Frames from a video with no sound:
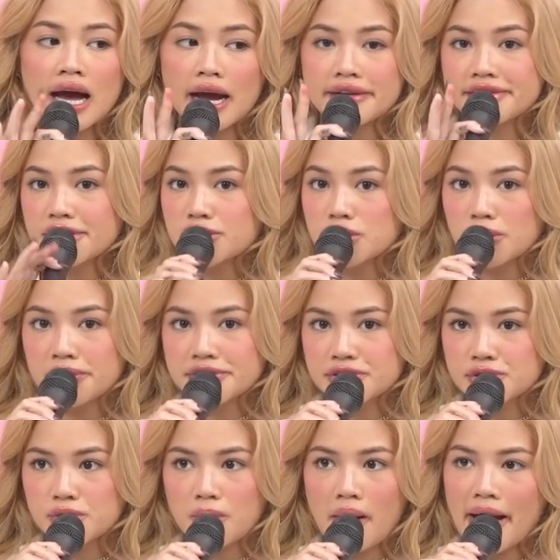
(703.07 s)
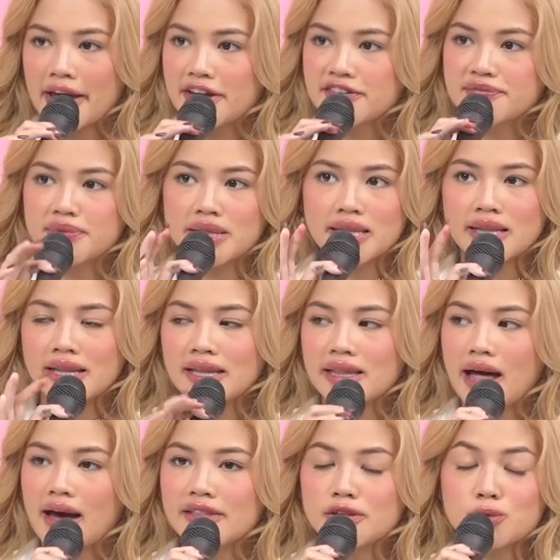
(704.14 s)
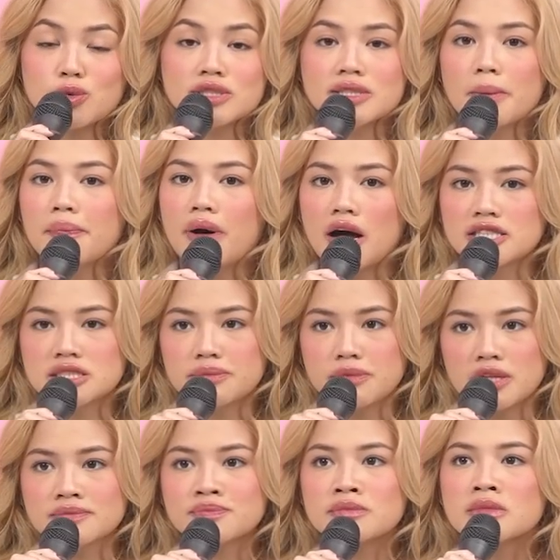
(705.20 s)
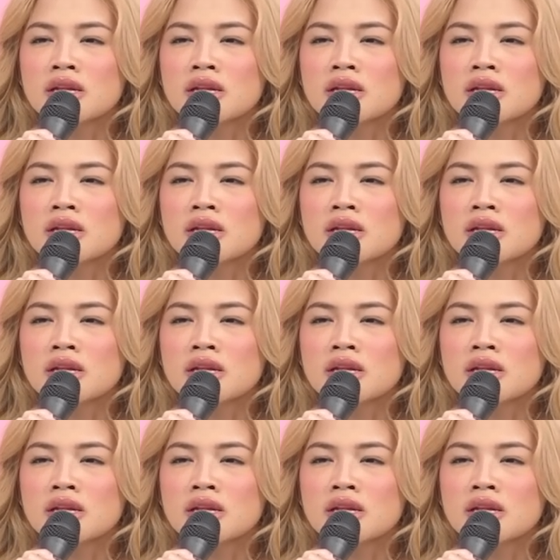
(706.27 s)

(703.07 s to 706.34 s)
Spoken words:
I didn't know his new wife. Blah, blah, blah. It was impossible.